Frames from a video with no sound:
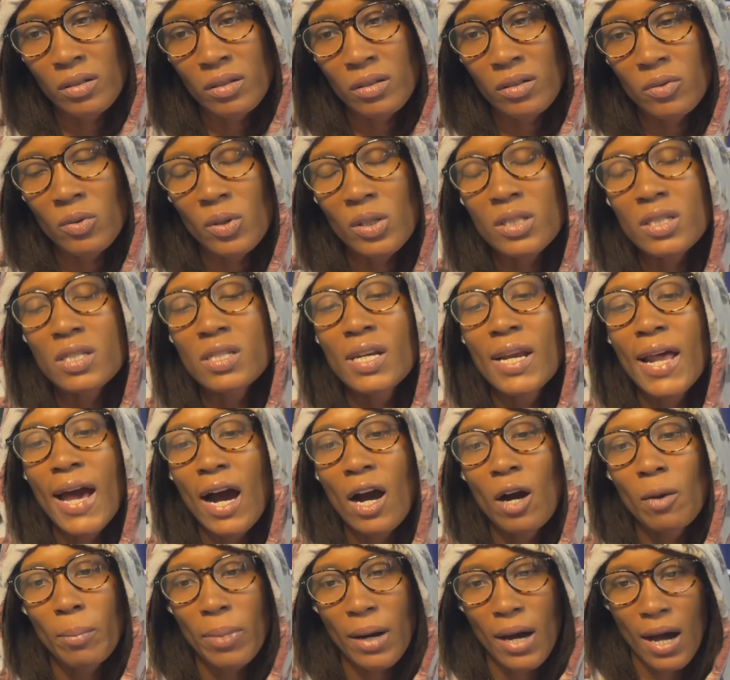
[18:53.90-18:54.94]
What's
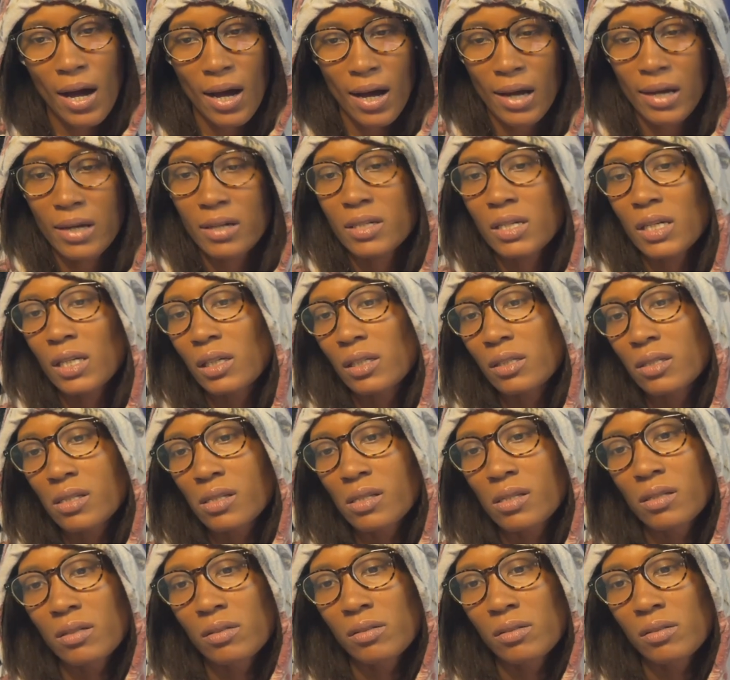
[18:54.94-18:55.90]
now behind us?